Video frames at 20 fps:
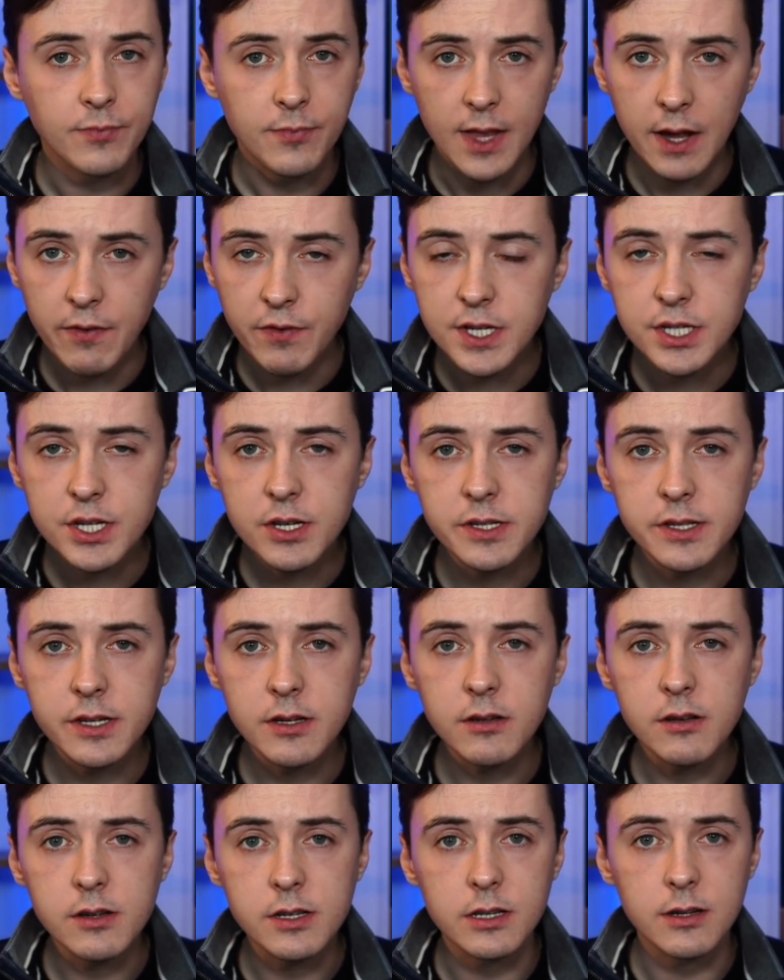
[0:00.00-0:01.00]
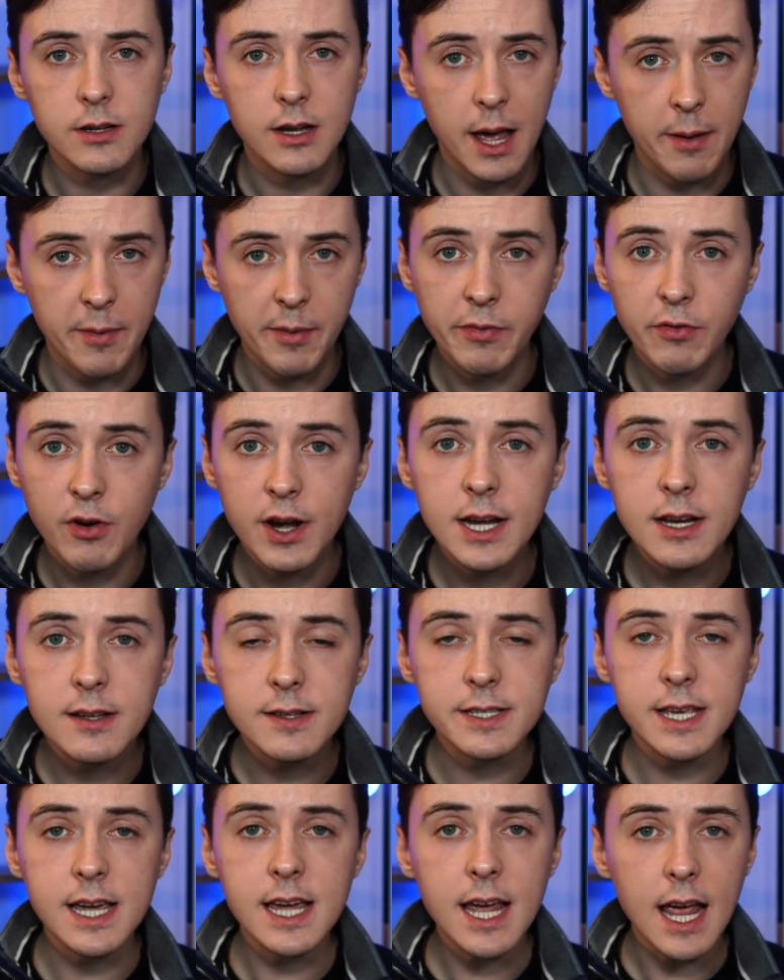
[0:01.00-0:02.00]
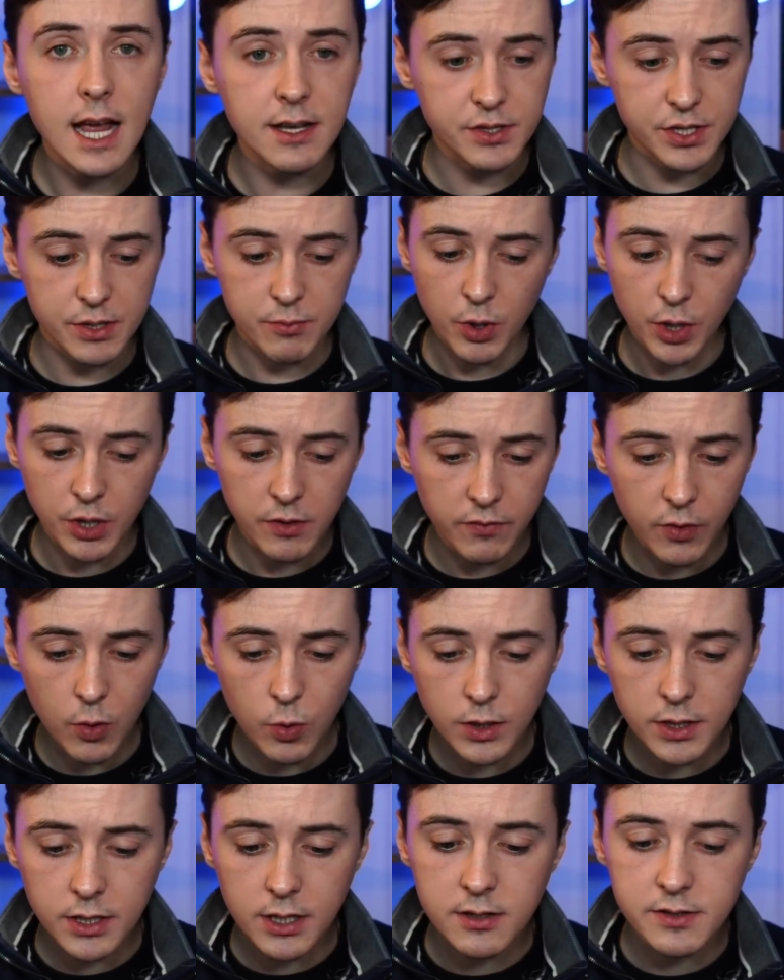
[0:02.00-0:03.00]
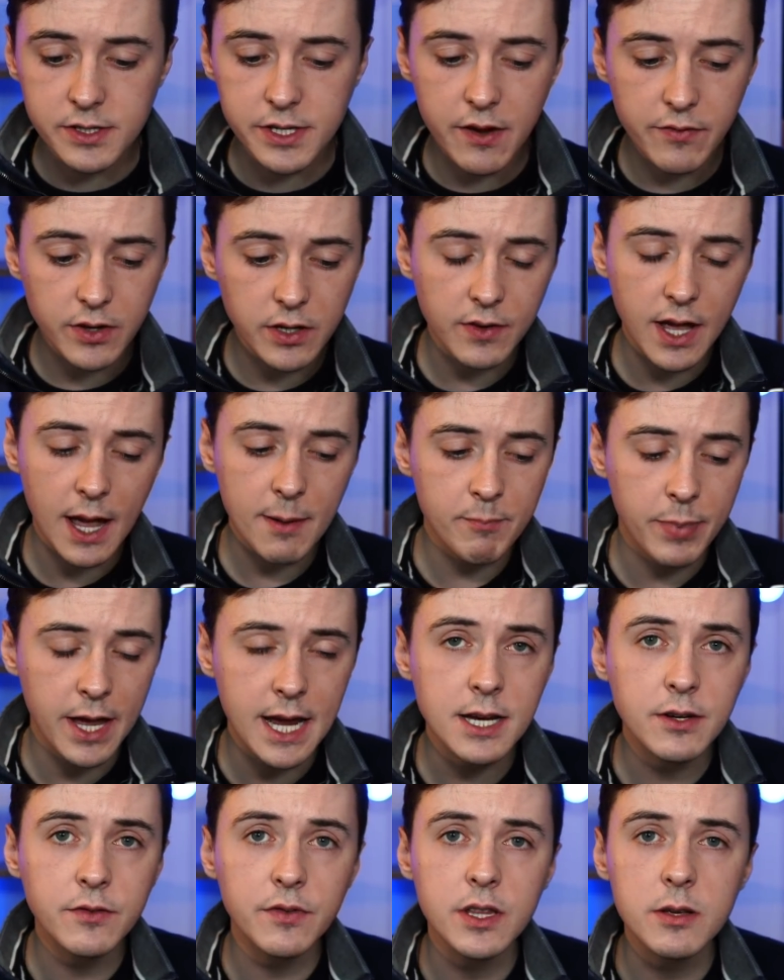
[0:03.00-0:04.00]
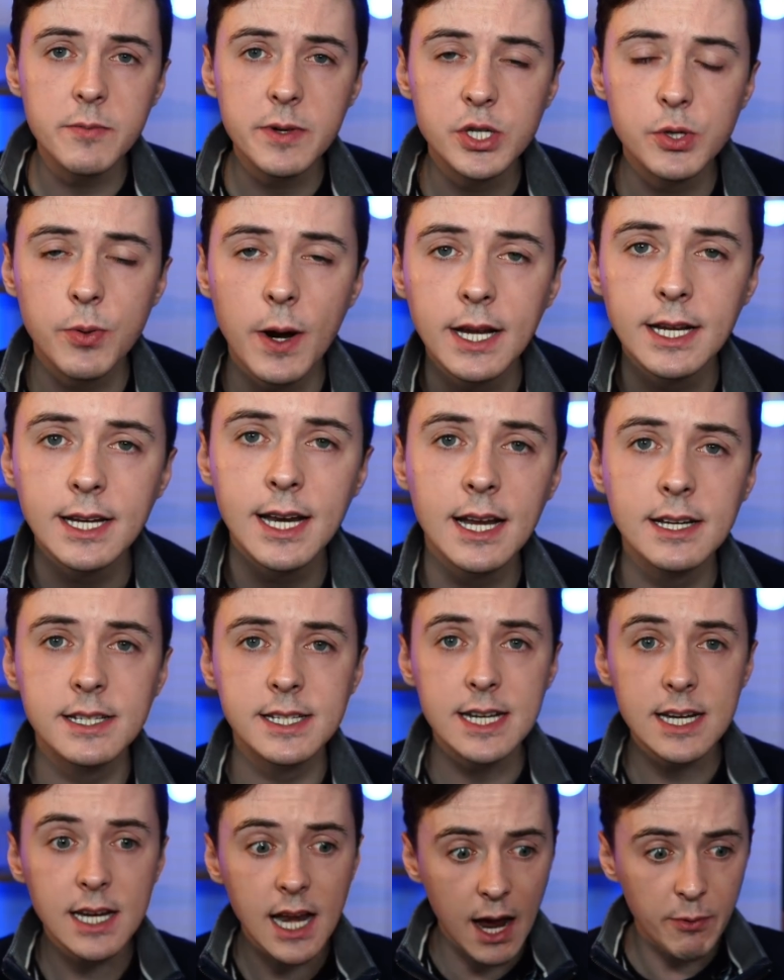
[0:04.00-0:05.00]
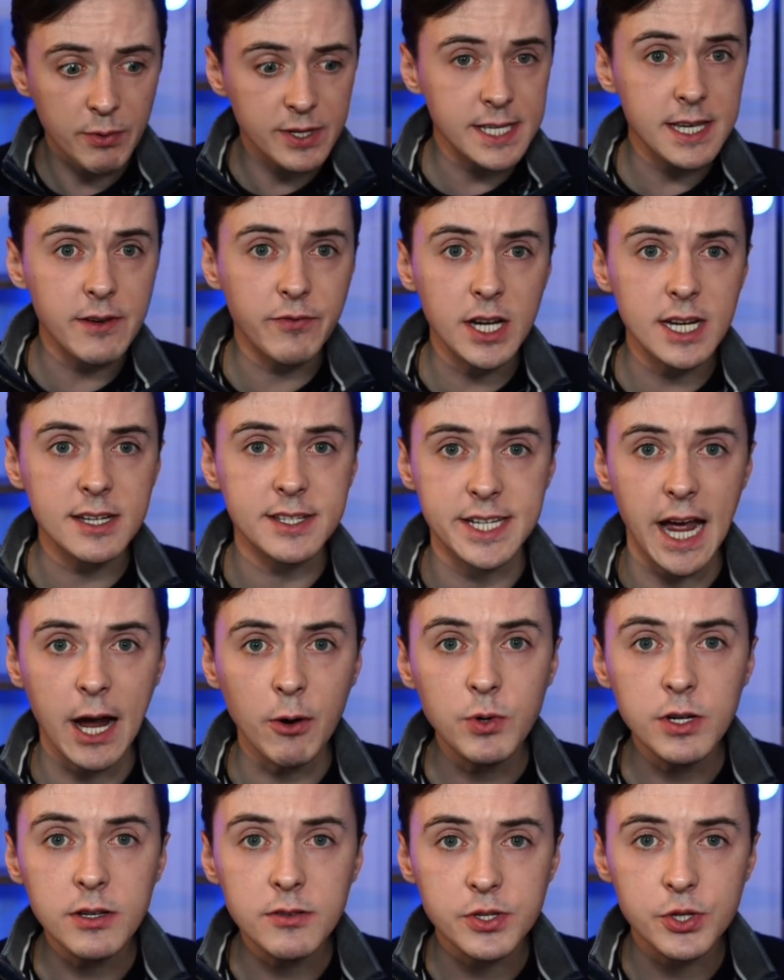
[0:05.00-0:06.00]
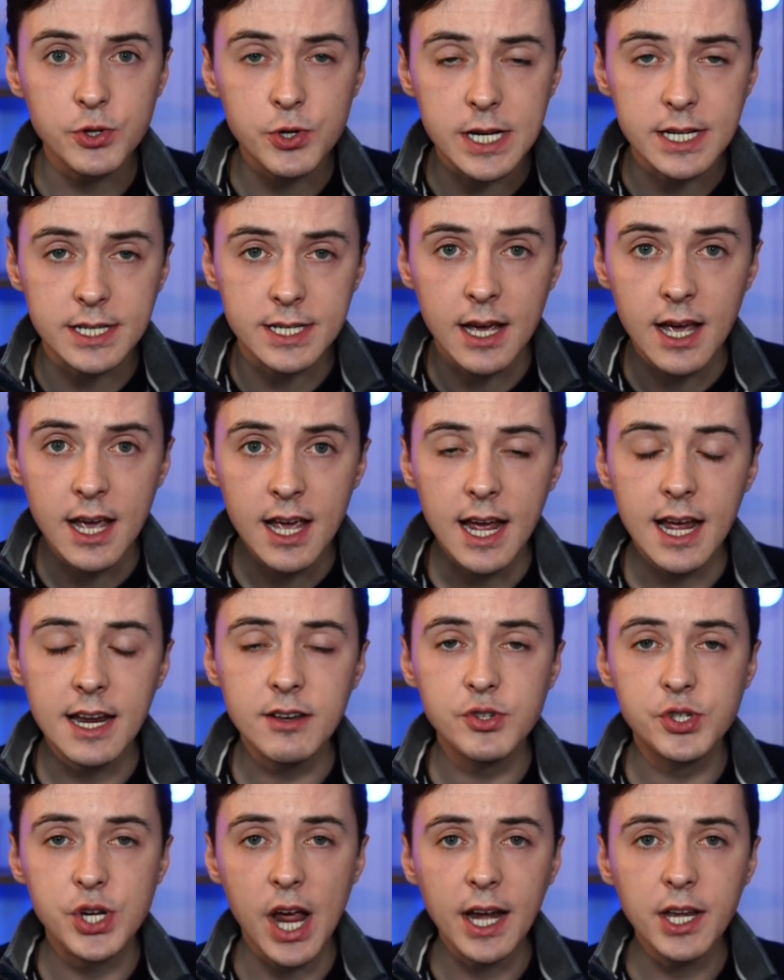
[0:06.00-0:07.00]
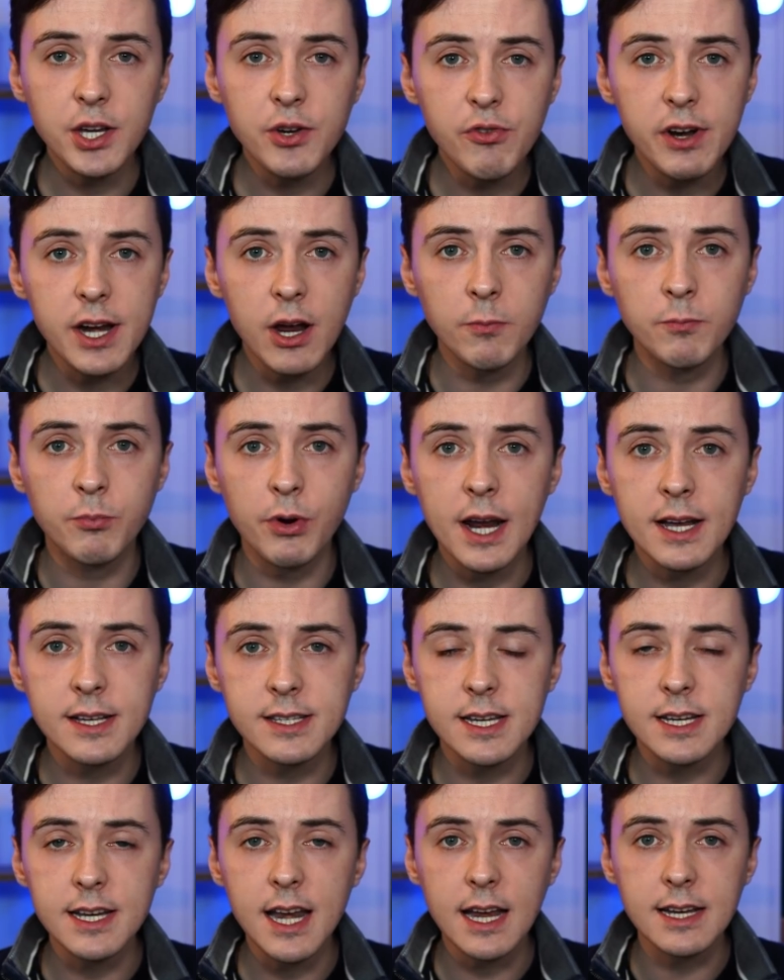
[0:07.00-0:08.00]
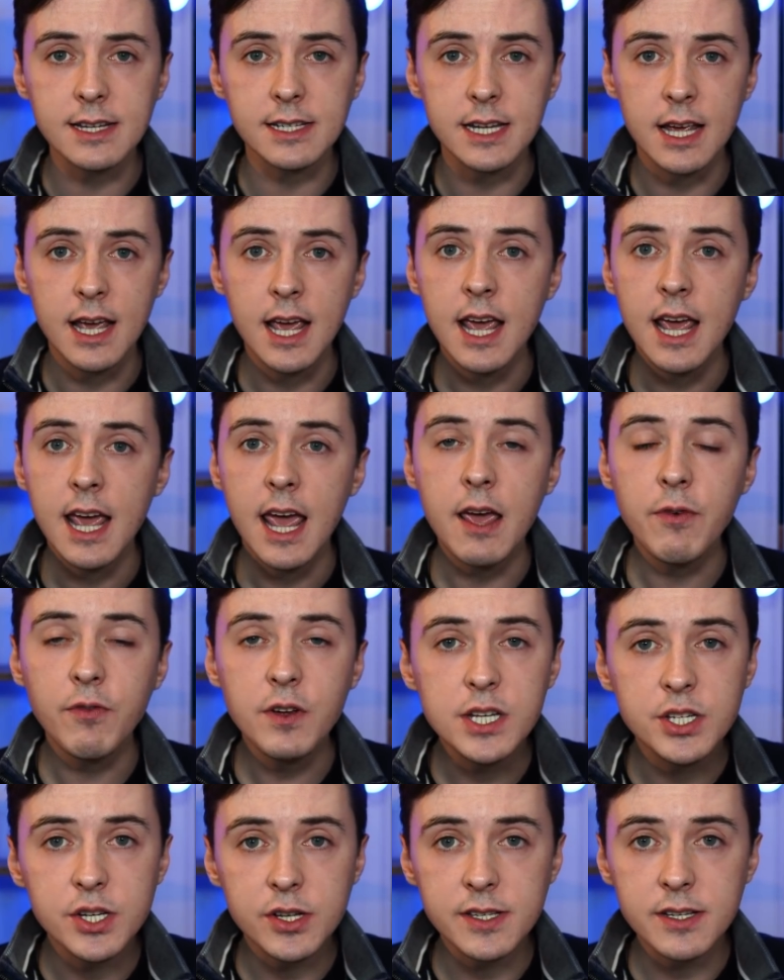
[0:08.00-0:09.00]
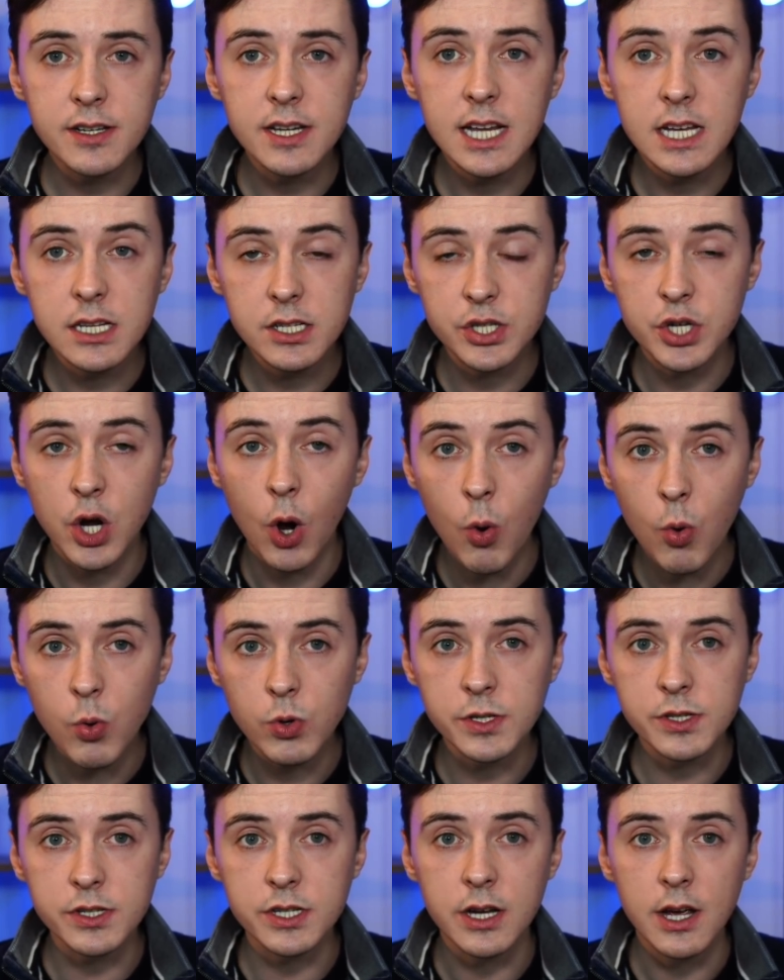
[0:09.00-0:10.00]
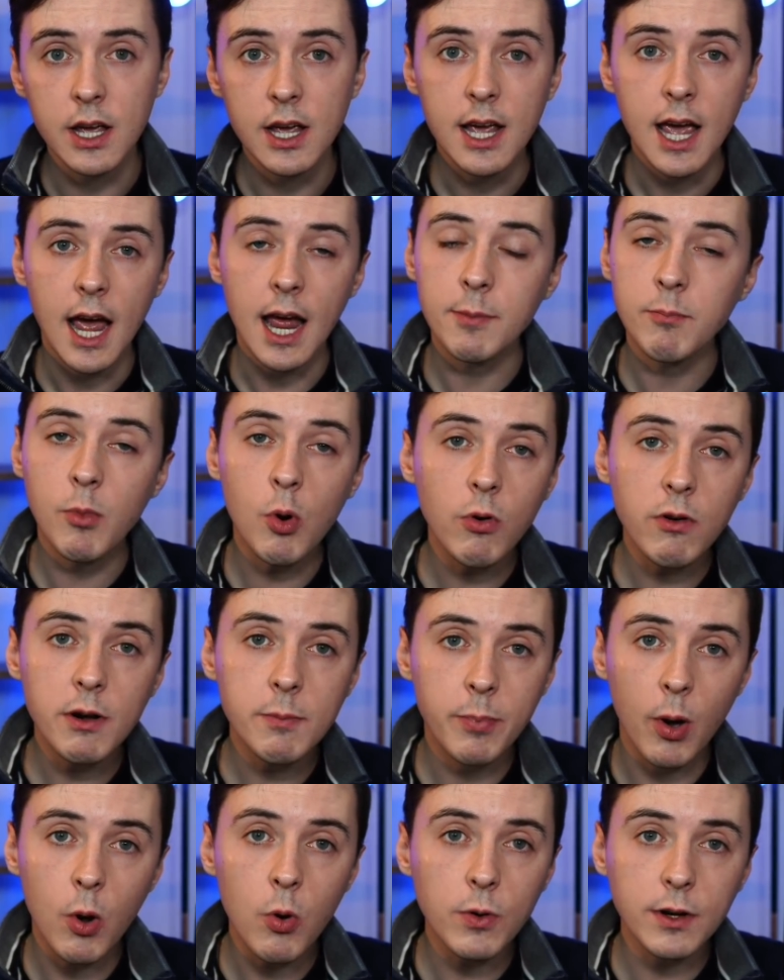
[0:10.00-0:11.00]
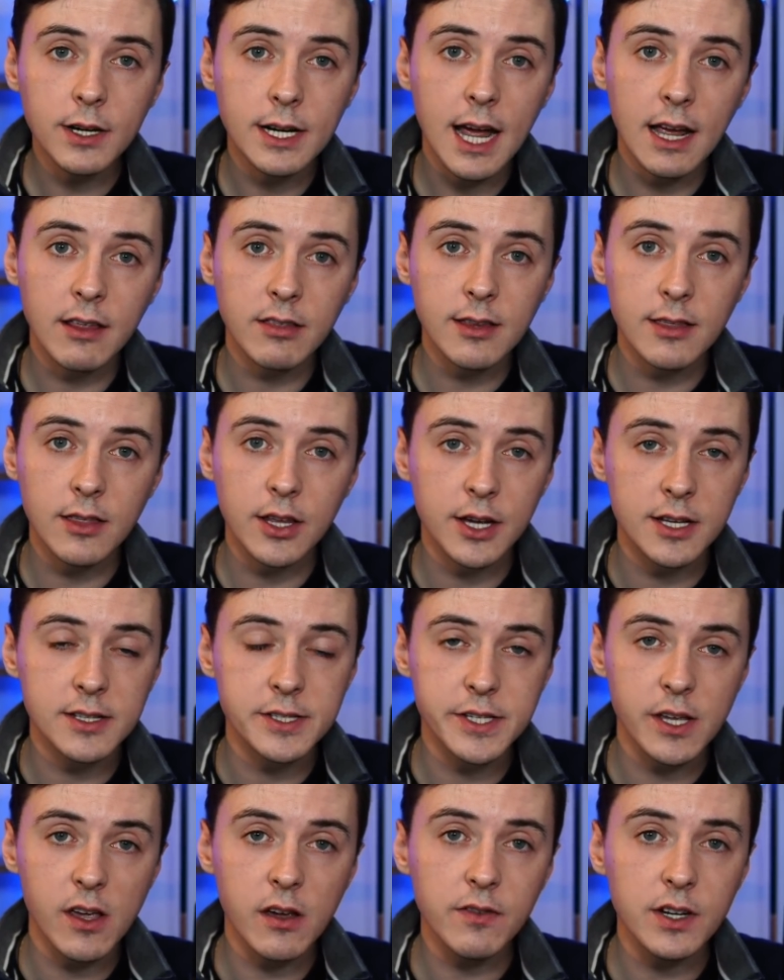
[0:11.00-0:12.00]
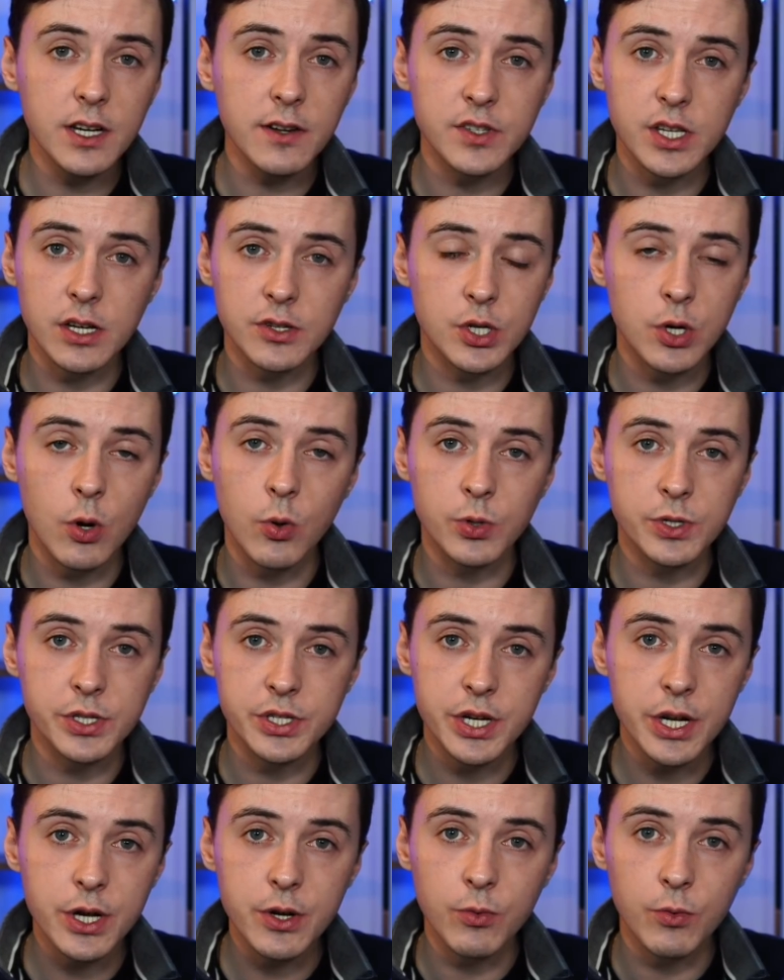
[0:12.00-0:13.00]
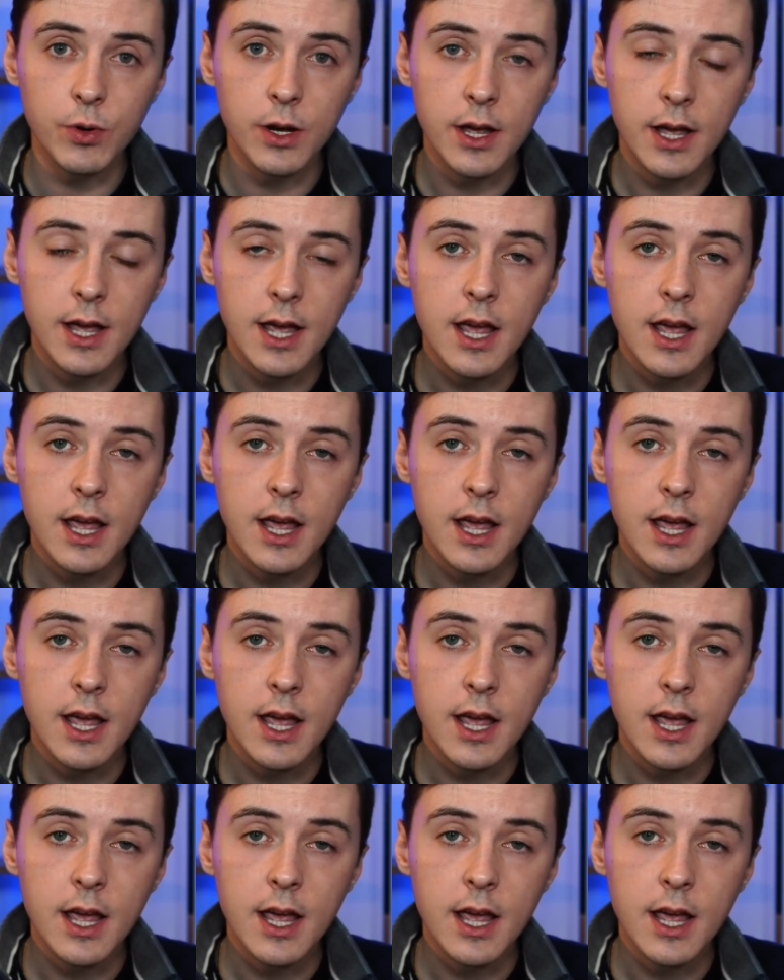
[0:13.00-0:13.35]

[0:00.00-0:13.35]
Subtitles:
If he doesn't, I'm afraid to say, as someone who voted Conservative campaign for them in 2019, I was even at Downing Street in January on Brexit night. If he doesn't, he's toast. And more importantly, I think the Conservatives are toast too.